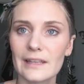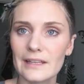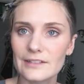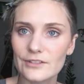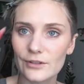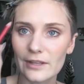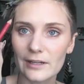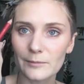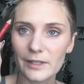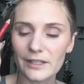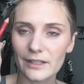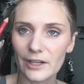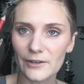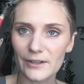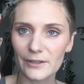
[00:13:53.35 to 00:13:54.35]
So then I'm gonna
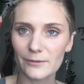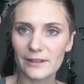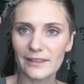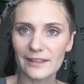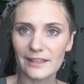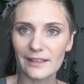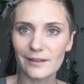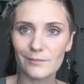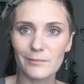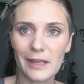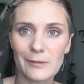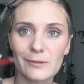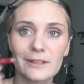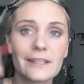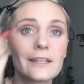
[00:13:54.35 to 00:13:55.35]
go in with the
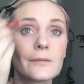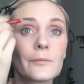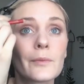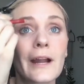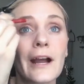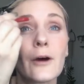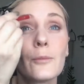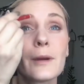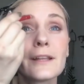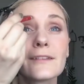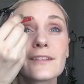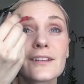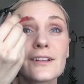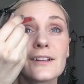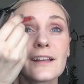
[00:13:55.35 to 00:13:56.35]
Maybelline brow
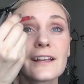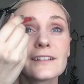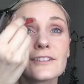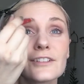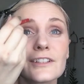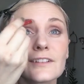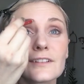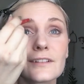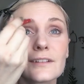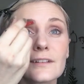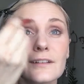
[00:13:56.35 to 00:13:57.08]
pencil and just